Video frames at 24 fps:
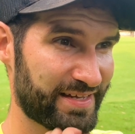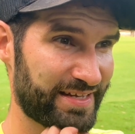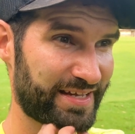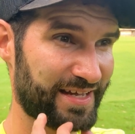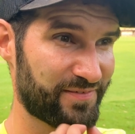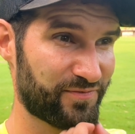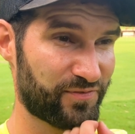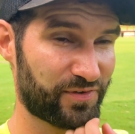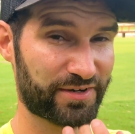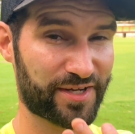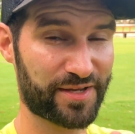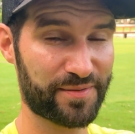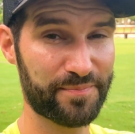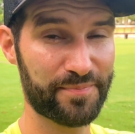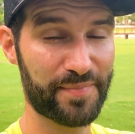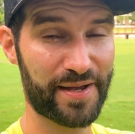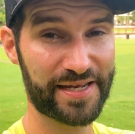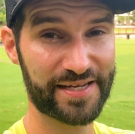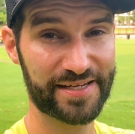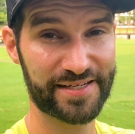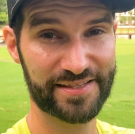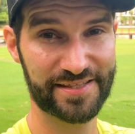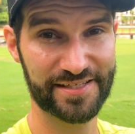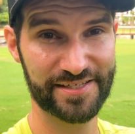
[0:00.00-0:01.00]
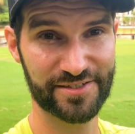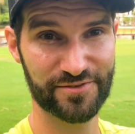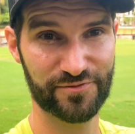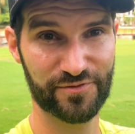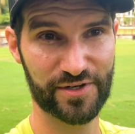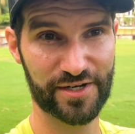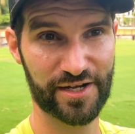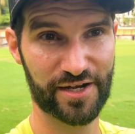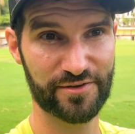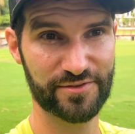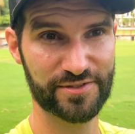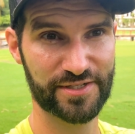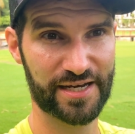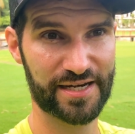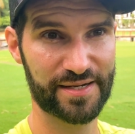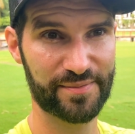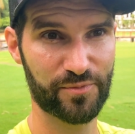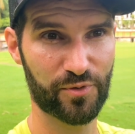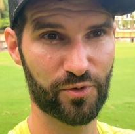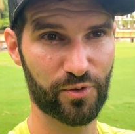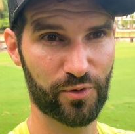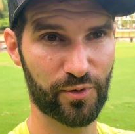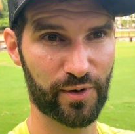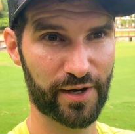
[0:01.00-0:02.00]
If I can make these videos any
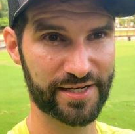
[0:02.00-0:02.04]
more